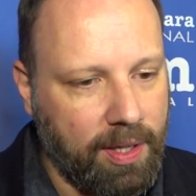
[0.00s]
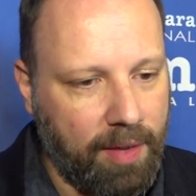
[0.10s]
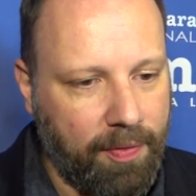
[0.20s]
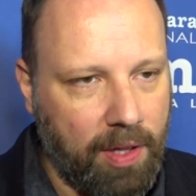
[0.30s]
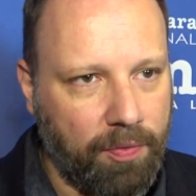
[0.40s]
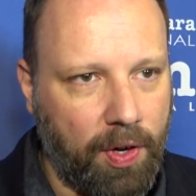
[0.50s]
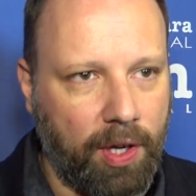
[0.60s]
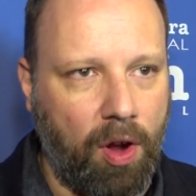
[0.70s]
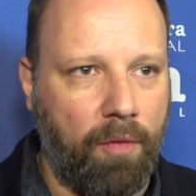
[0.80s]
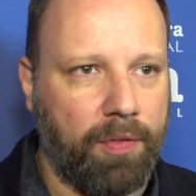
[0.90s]
They felt very
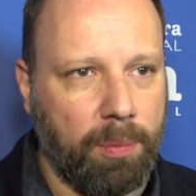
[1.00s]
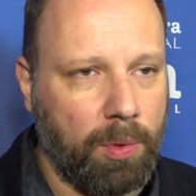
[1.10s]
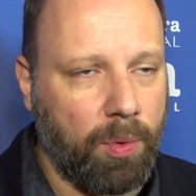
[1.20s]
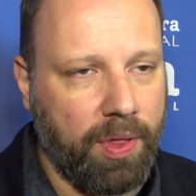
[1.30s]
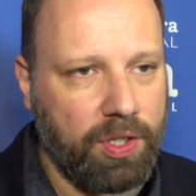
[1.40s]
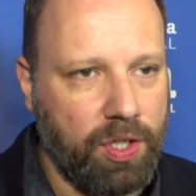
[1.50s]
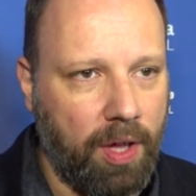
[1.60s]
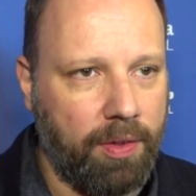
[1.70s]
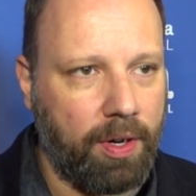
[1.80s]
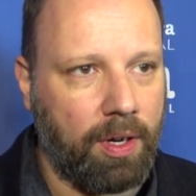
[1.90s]
comfortable with each
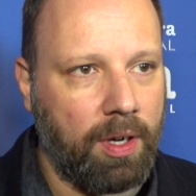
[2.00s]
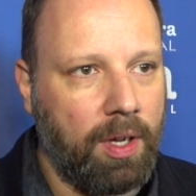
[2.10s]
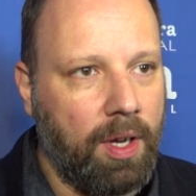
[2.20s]
other.